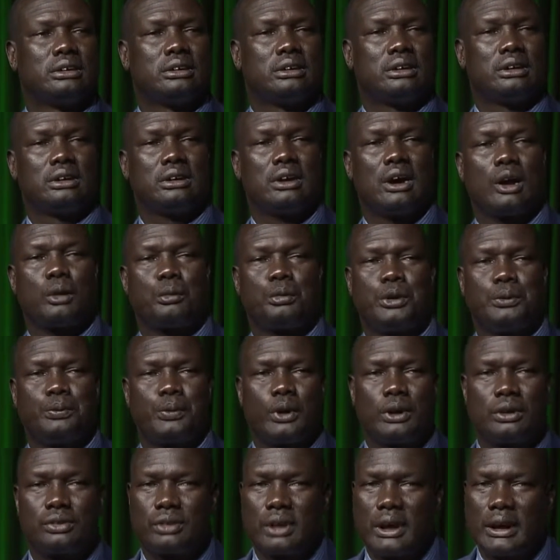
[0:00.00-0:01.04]
And our
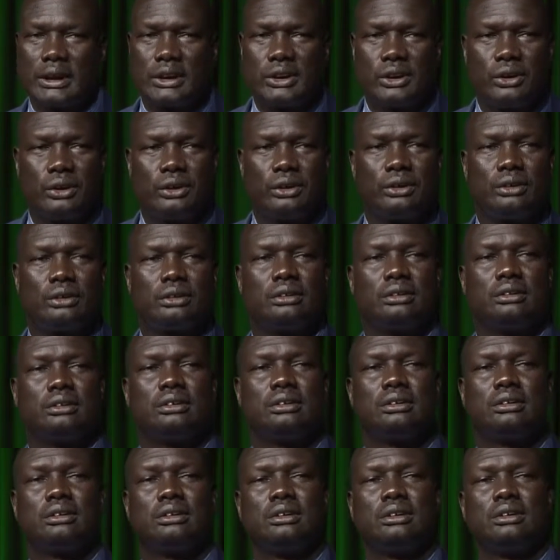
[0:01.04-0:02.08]
people say, no,
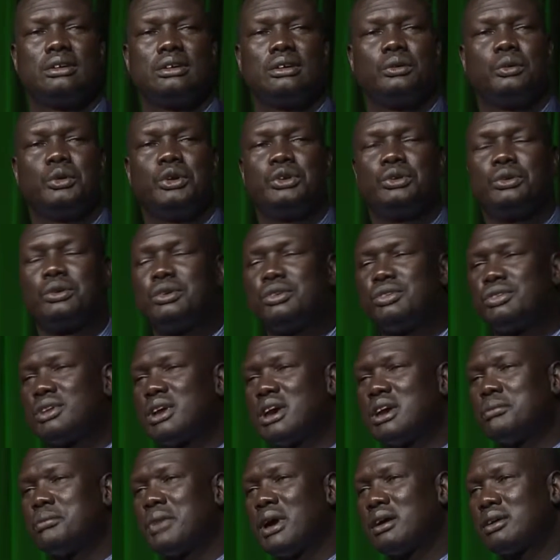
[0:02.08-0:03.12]
we should
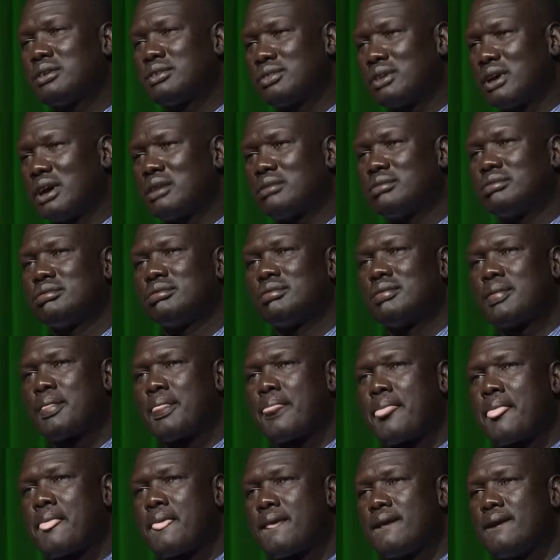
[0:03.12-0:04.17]
stand by ourselves.
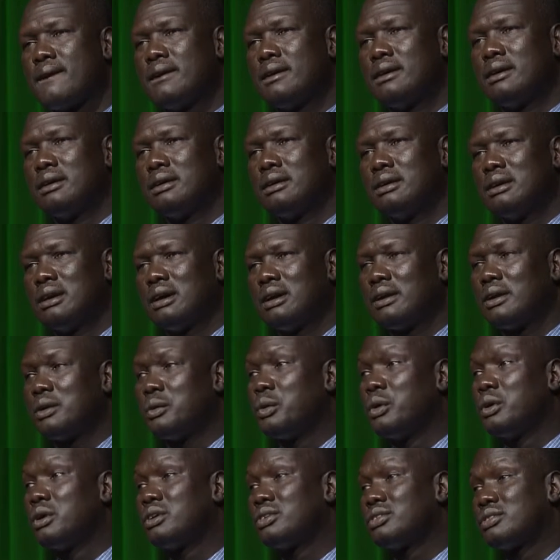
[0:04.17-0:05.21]
And the
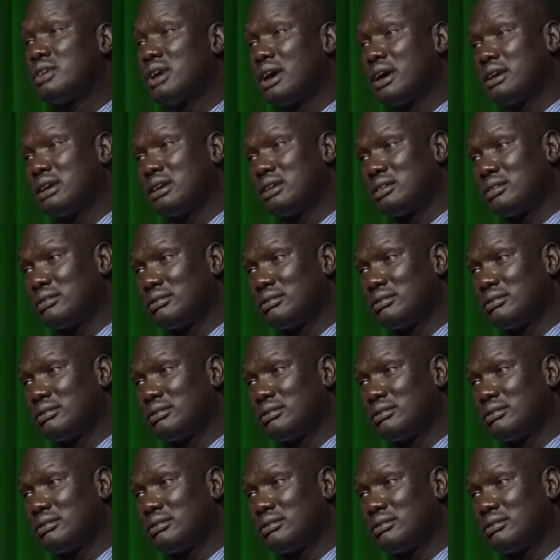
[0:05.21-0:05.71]
war started.